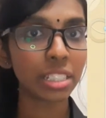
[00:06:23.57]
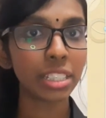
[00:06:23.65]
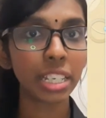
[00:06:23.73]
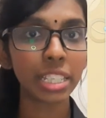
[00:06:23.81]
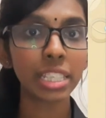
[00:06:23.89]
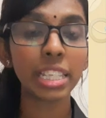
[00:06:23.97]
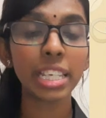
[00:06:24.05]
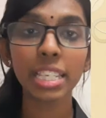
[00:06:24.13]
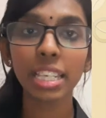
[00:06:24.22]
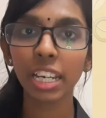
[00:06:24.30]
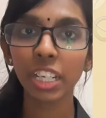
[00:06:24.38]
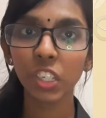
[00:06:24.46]
since these
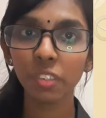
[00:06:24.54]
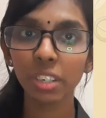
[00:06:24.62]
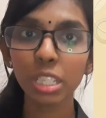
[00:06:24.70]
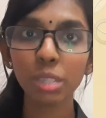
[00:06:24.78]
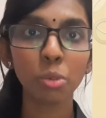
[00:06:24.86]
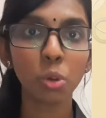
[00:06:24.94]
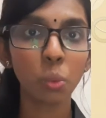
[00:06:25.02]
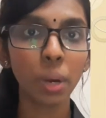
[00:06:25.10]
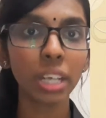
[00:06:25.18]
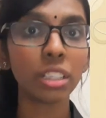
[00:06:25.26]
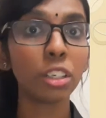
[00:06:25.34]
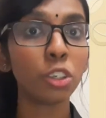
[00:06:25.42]
activities
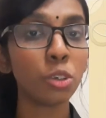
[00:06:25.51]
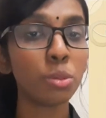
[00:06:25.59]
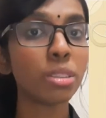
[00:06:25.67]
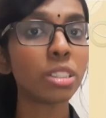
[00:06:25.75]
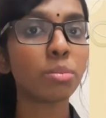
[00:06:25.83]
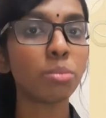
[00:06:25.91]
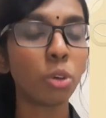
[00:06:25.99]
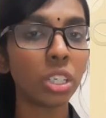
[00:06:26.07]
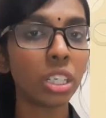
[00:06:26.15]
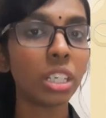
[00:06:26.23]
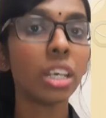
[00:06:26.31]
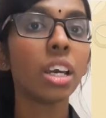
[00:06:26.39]
provide the human's body